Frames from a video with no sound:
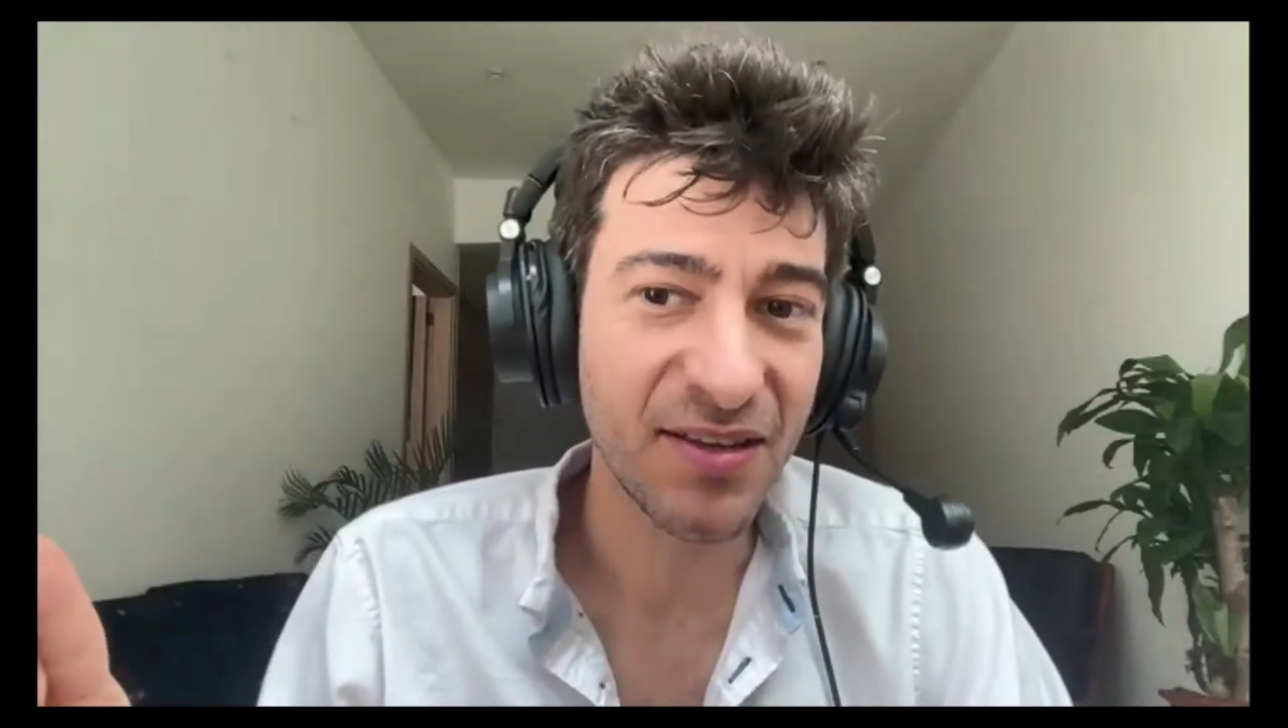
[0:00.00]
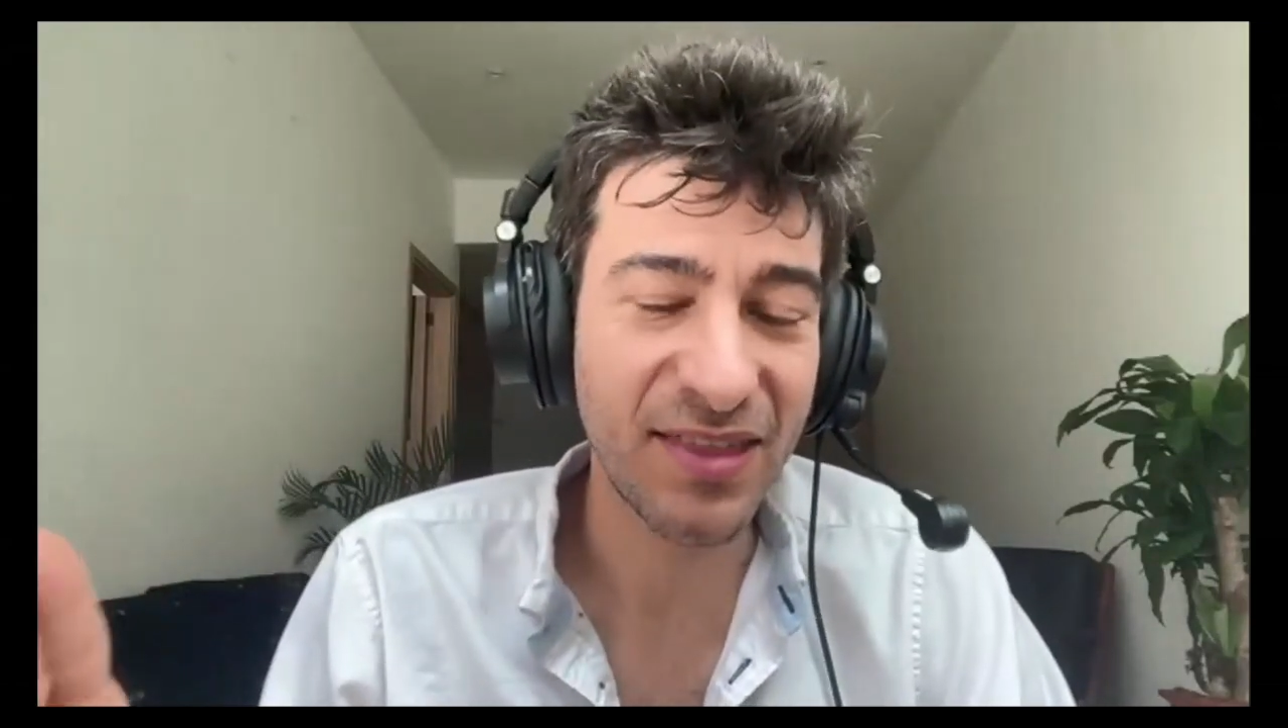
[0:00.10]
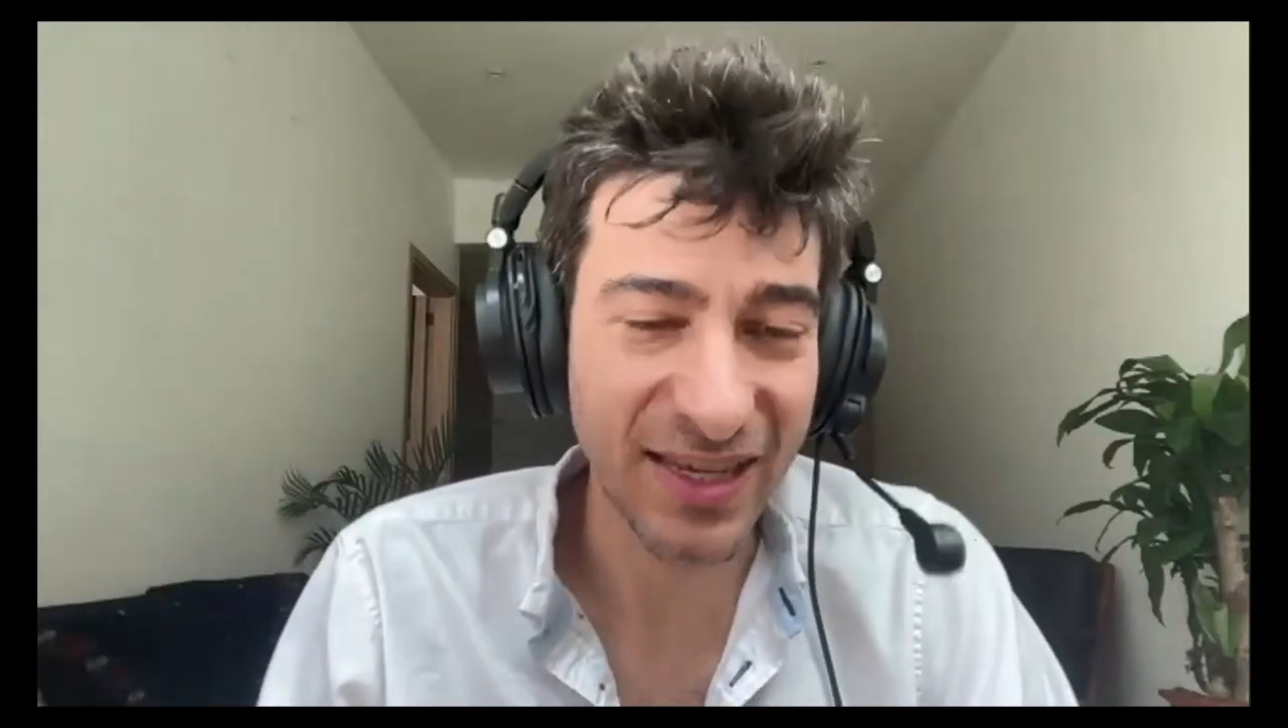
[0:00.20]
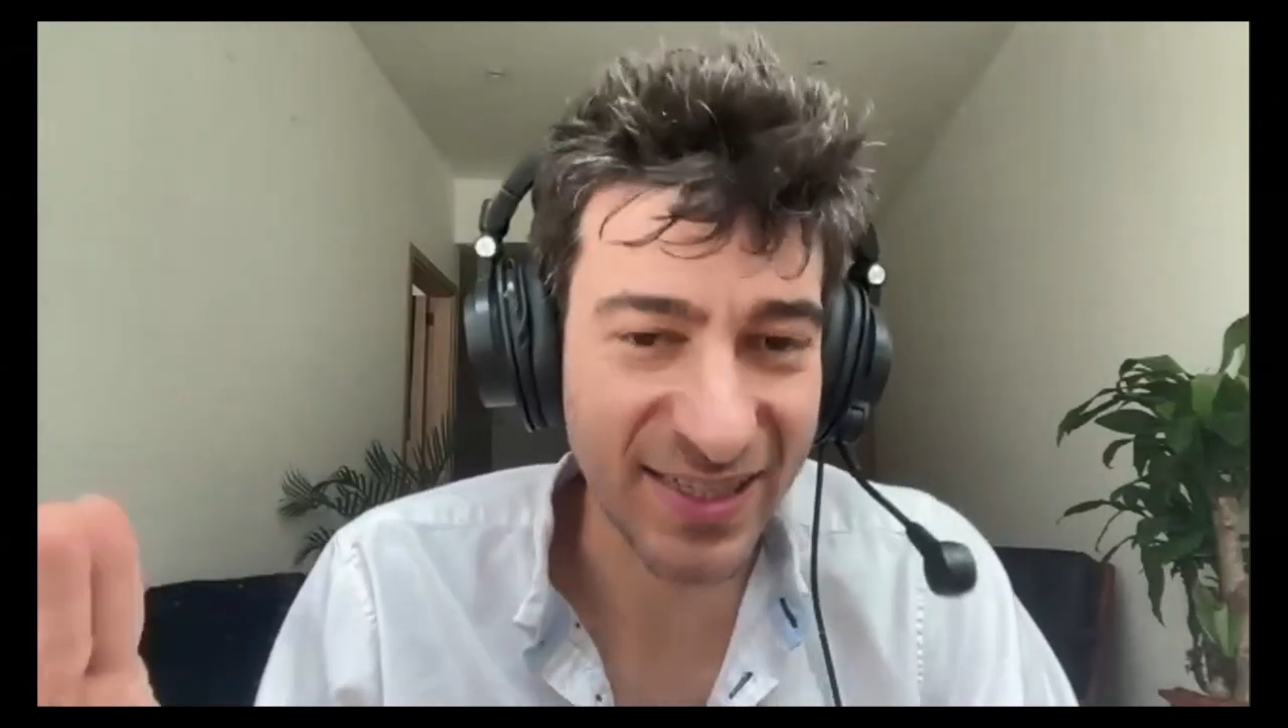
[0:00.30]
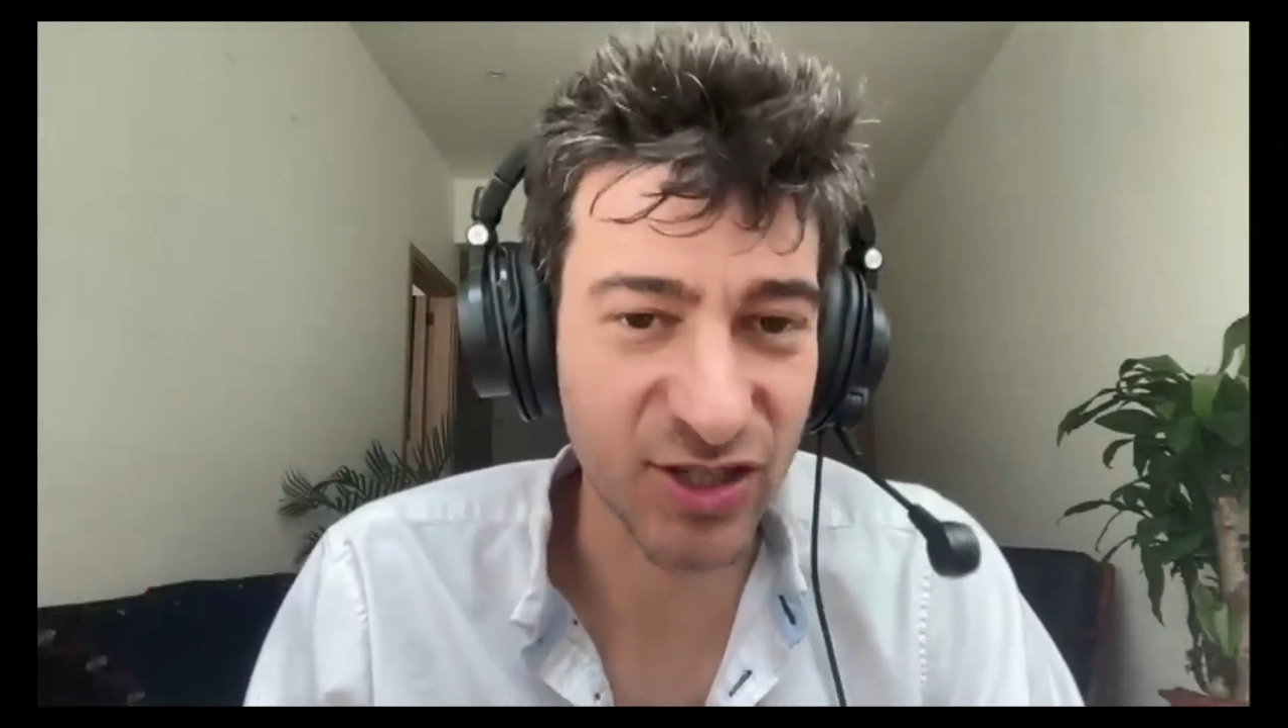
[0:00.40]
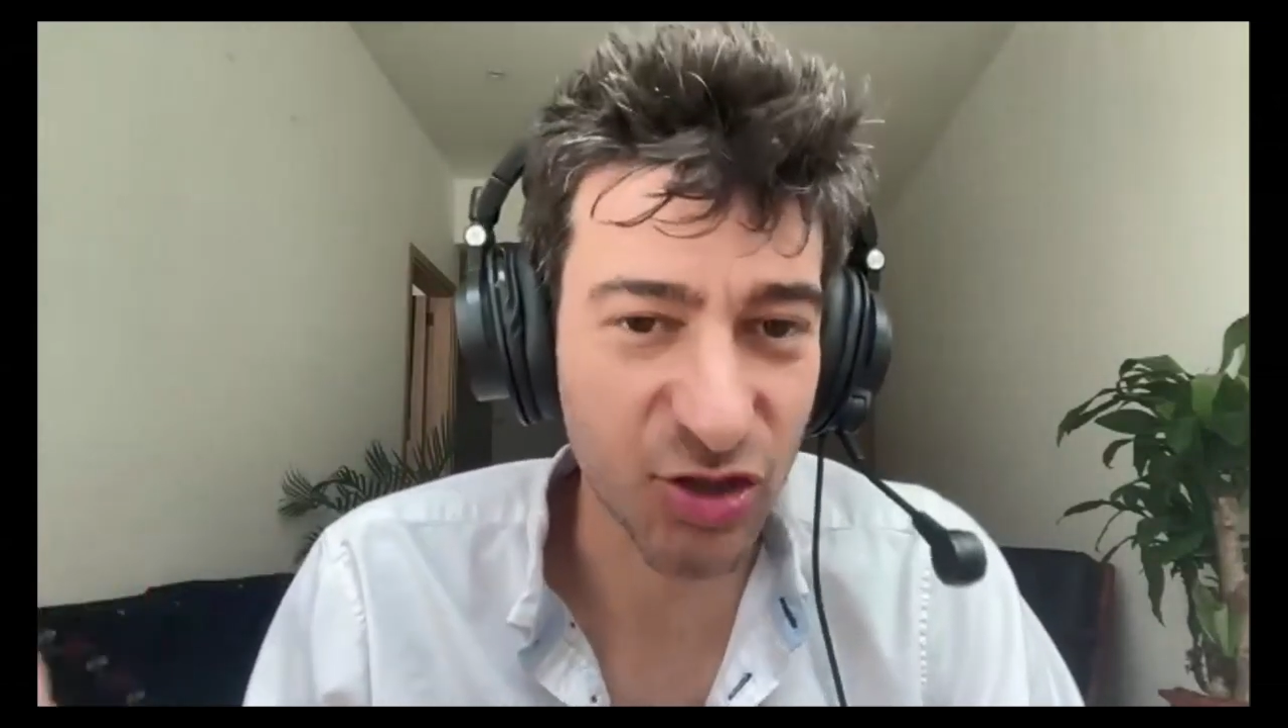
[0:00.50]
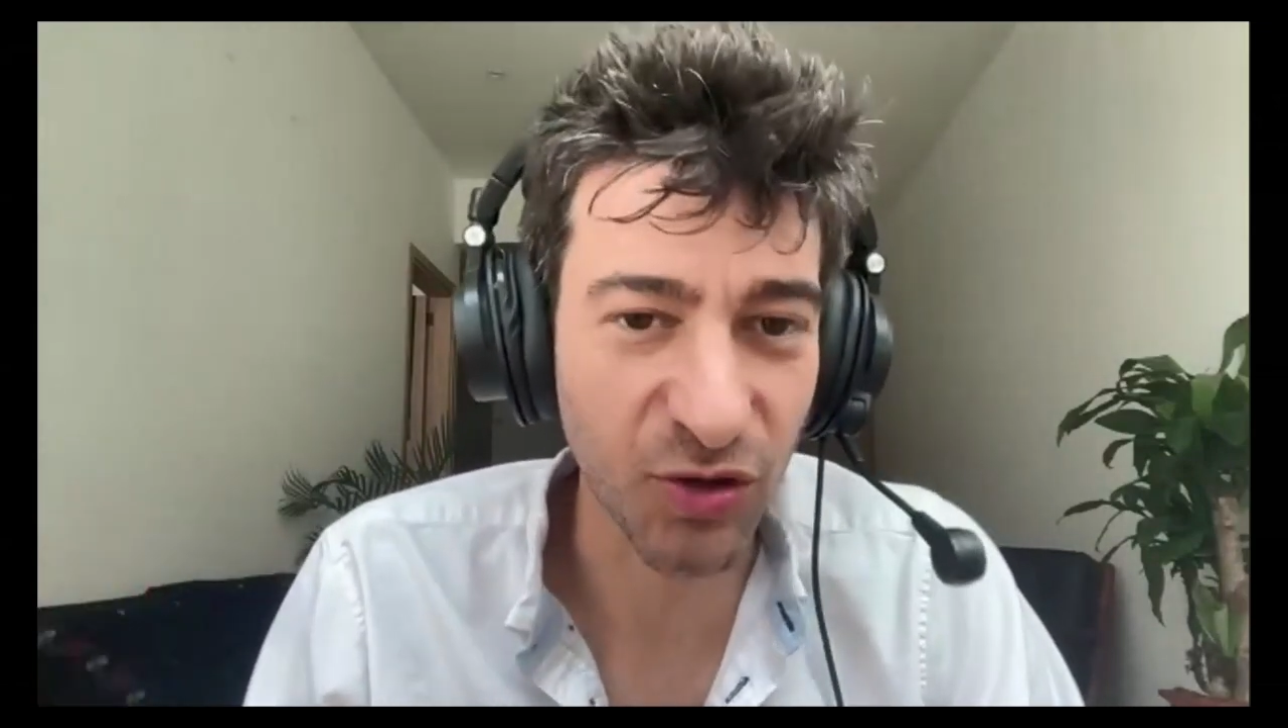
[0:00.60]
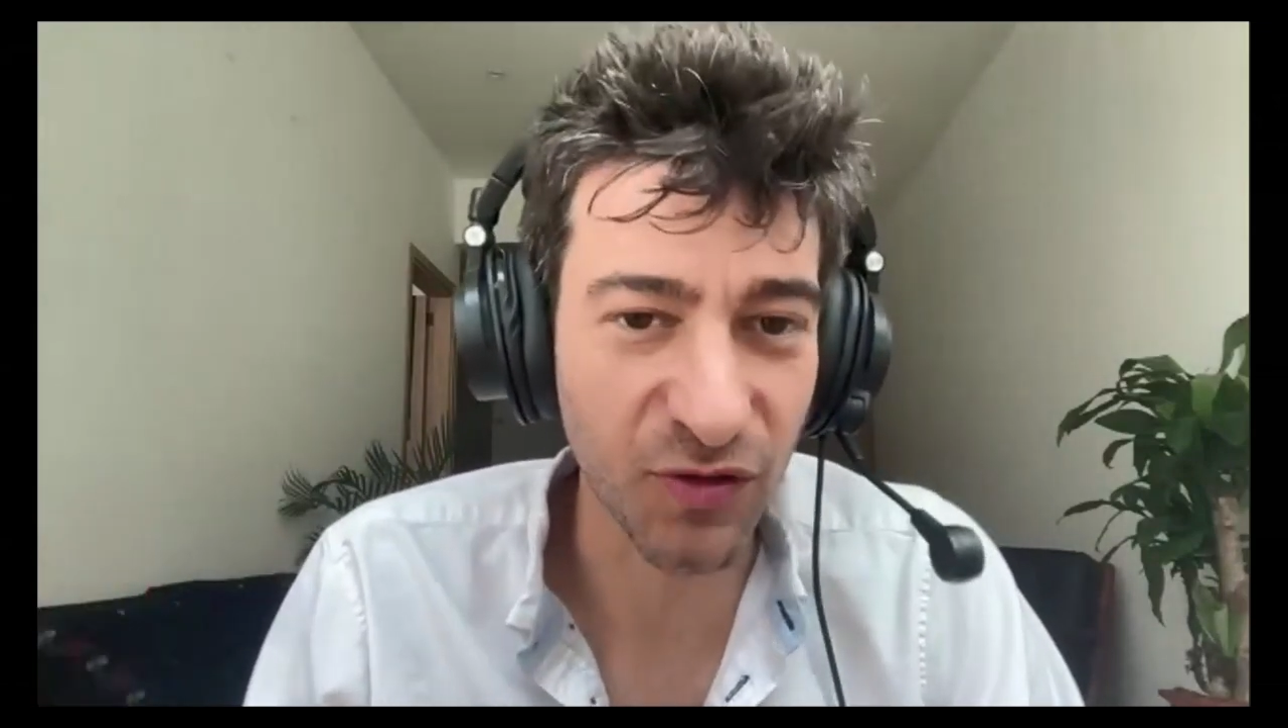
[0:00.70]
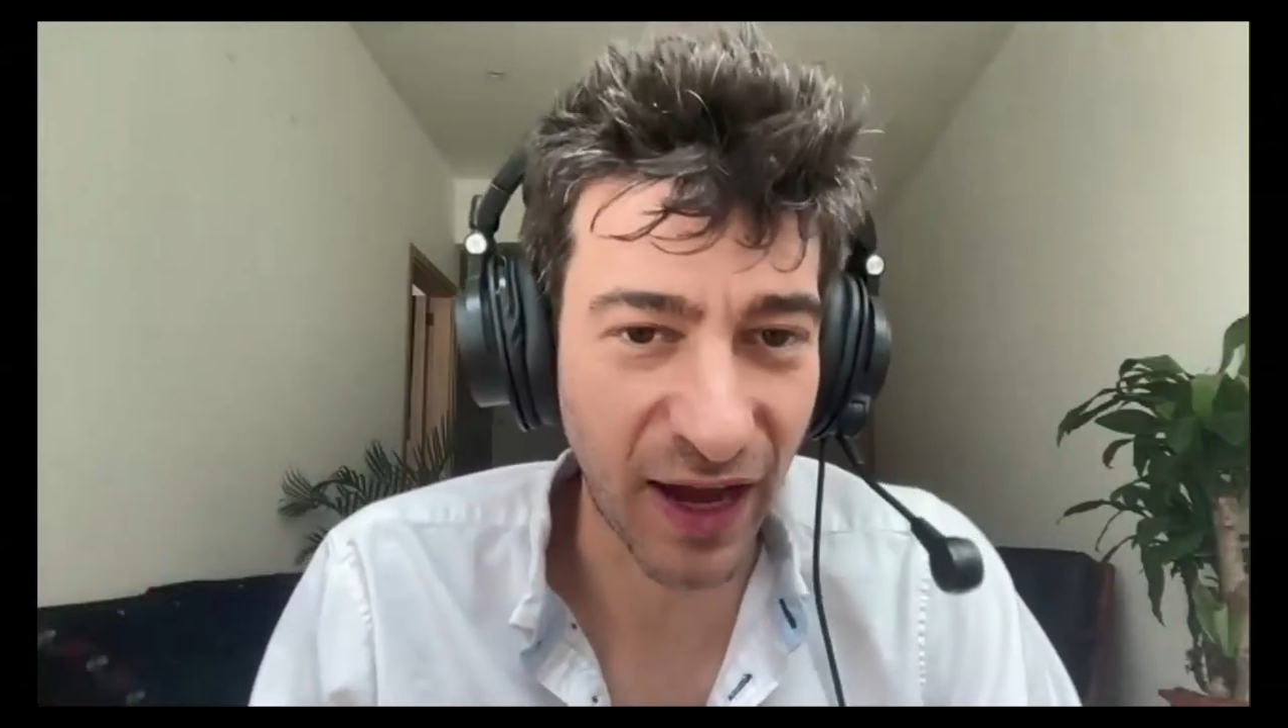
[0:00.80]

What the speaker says: that sexual